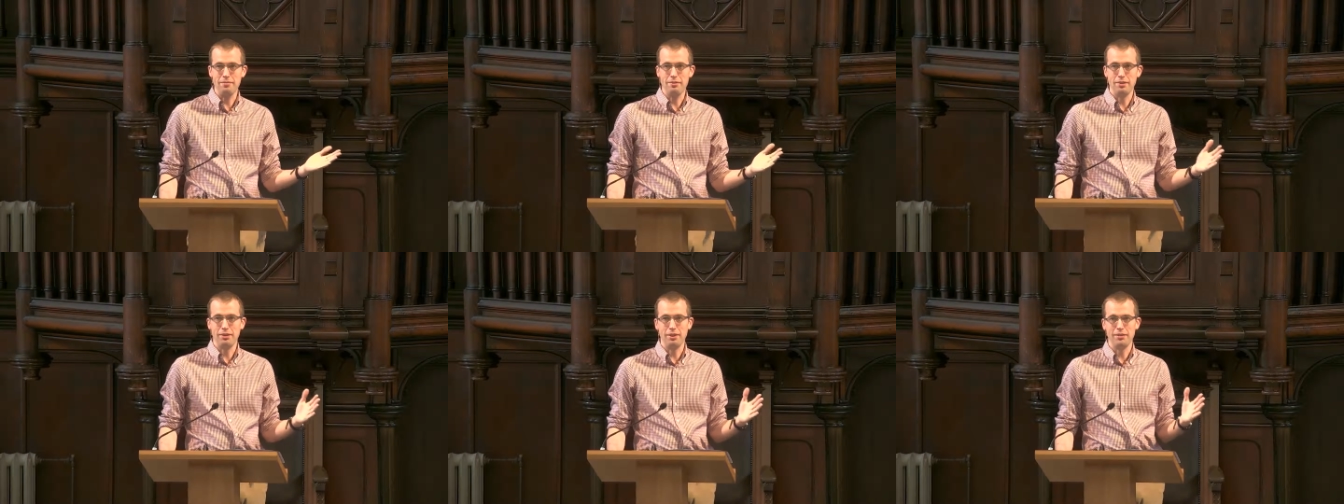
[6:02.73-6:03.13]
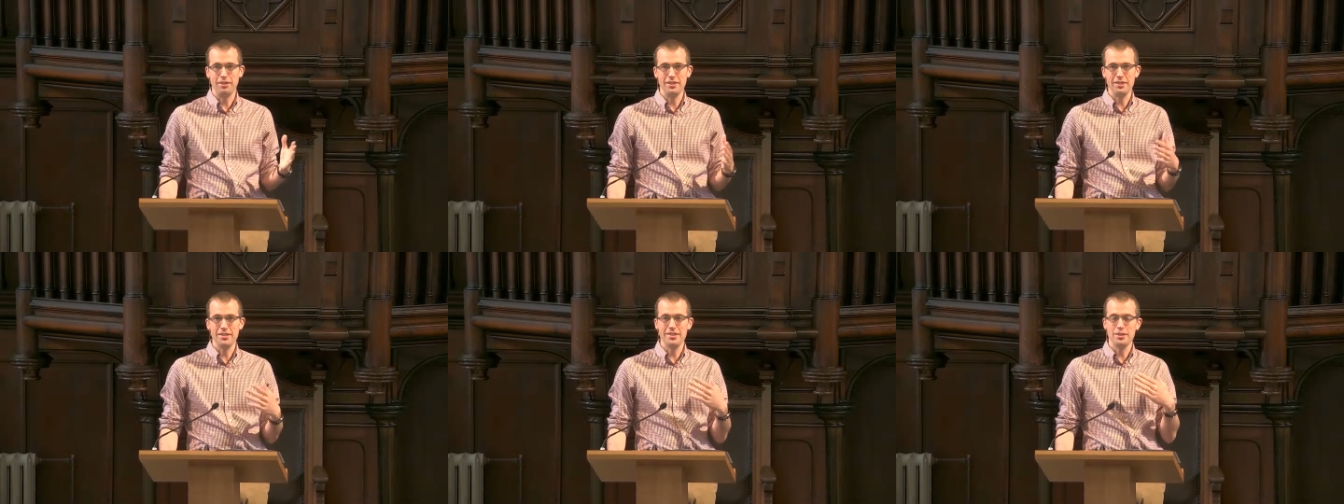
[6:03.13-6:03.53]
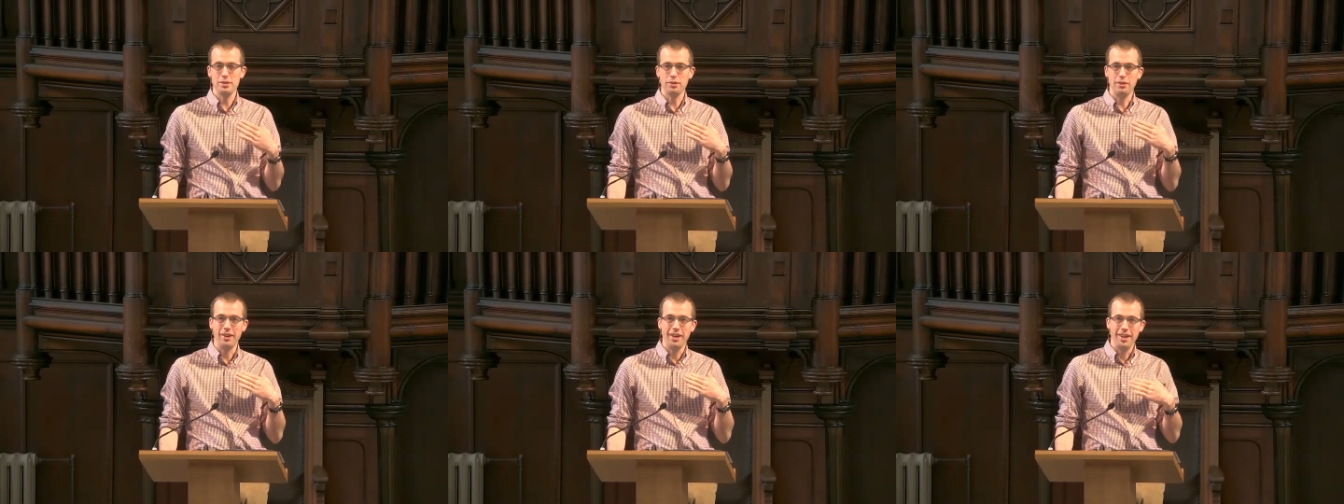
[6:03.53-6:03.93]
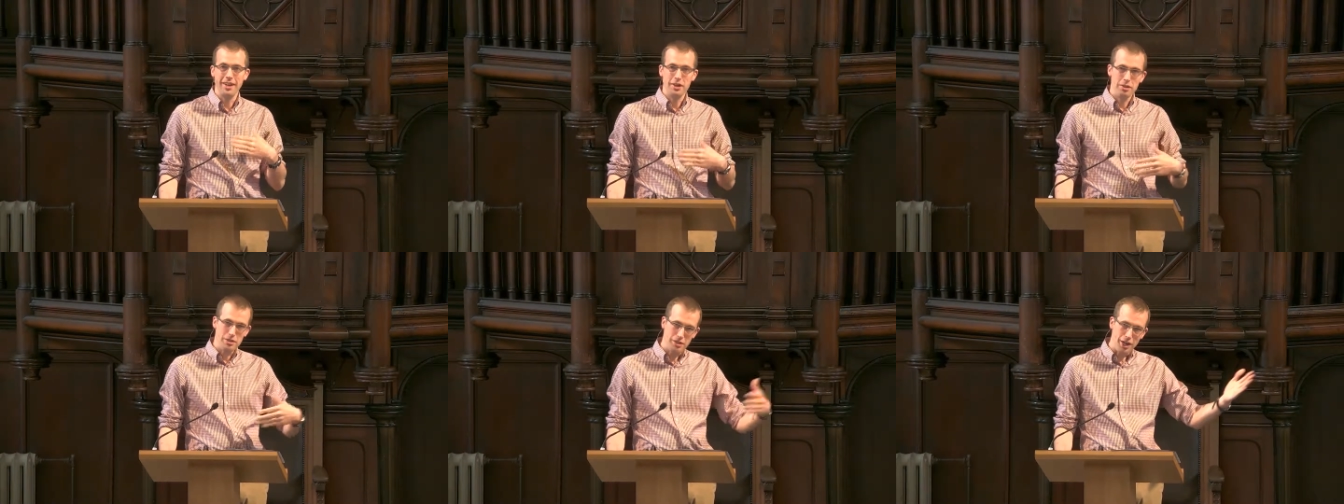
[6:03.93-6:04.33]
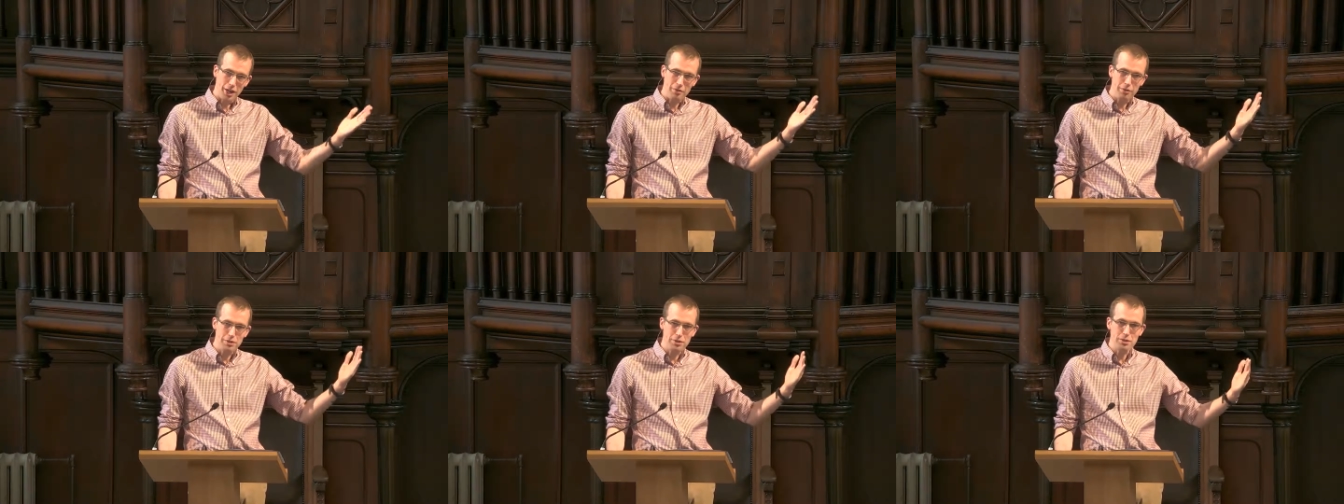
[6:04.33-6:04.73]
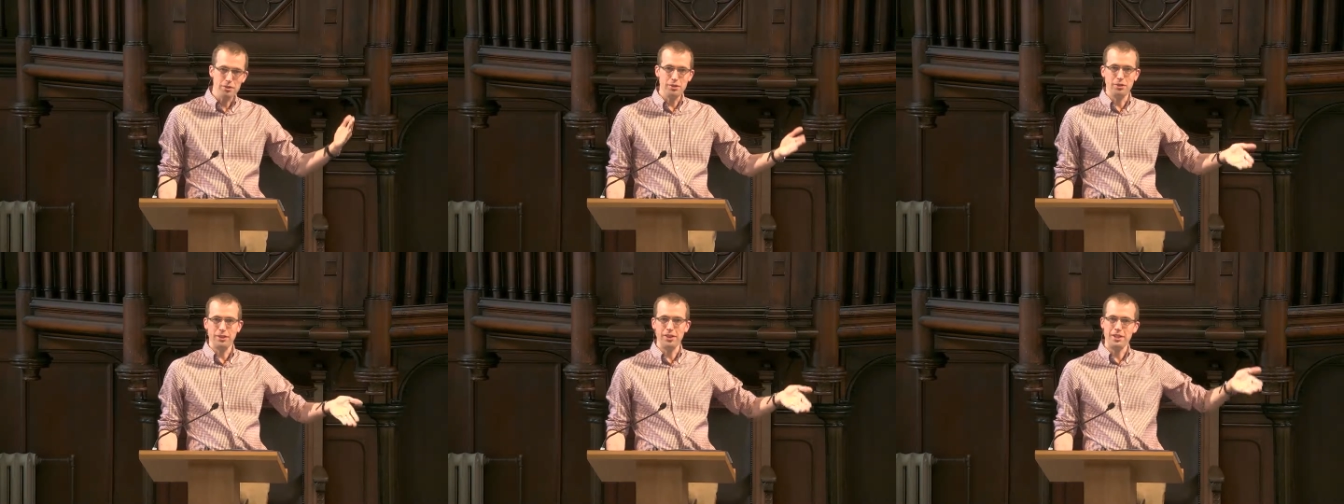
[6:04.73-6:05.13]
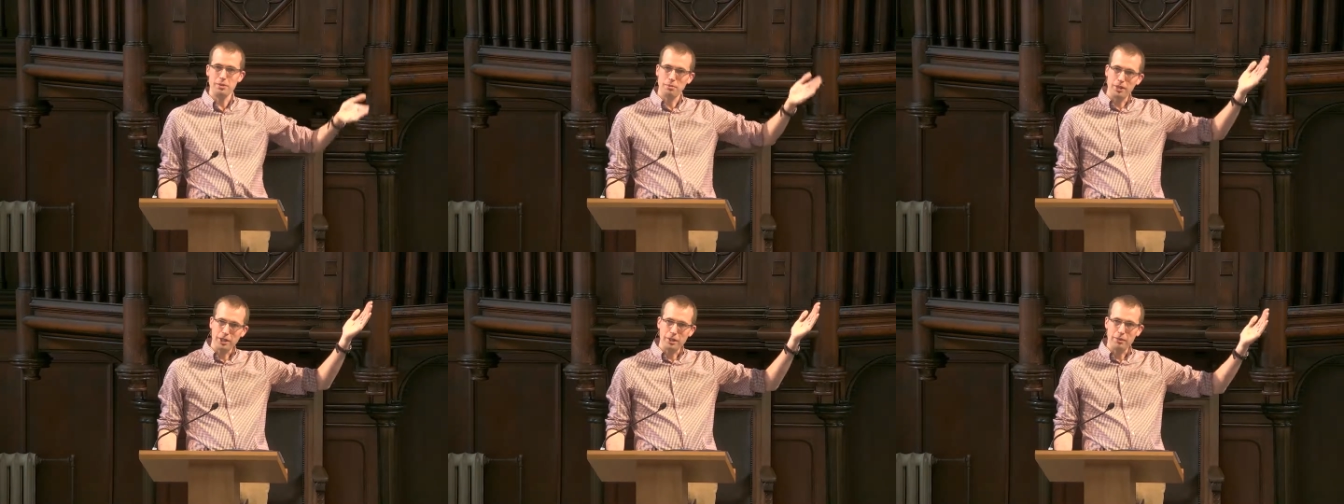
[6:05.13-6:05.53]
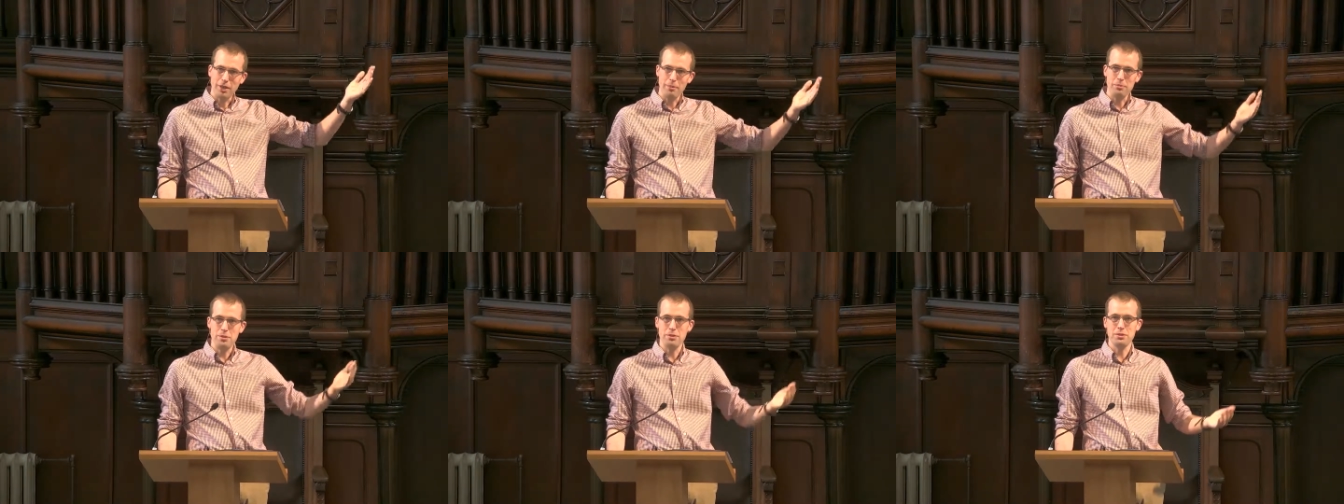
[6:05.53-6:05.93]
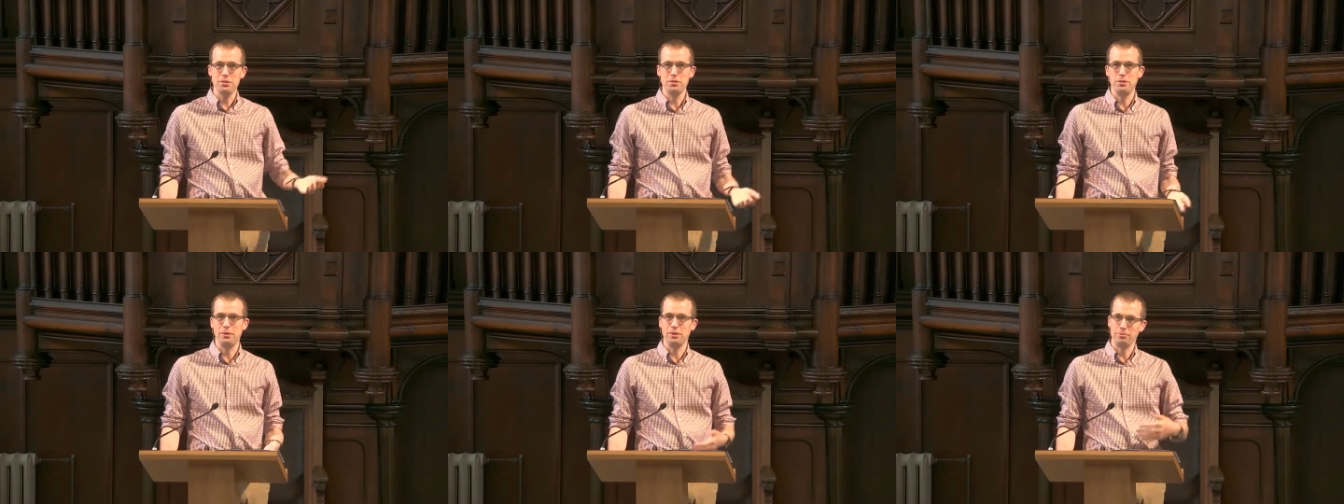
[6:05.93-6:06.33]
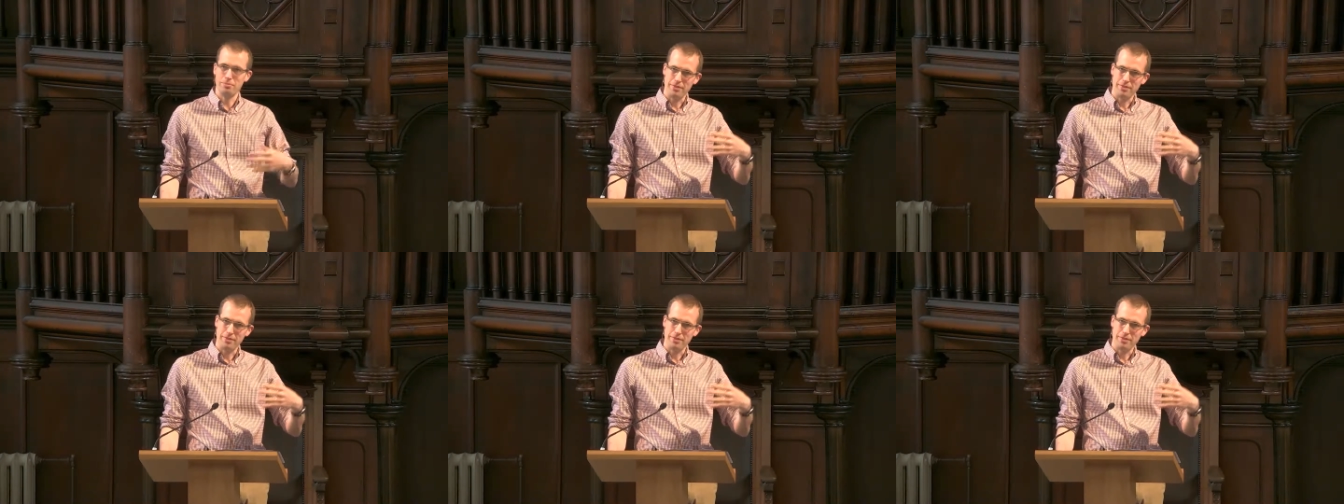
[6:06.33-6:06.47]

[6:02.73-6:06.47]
for all of this. So start off in school. You need to work your way up to school.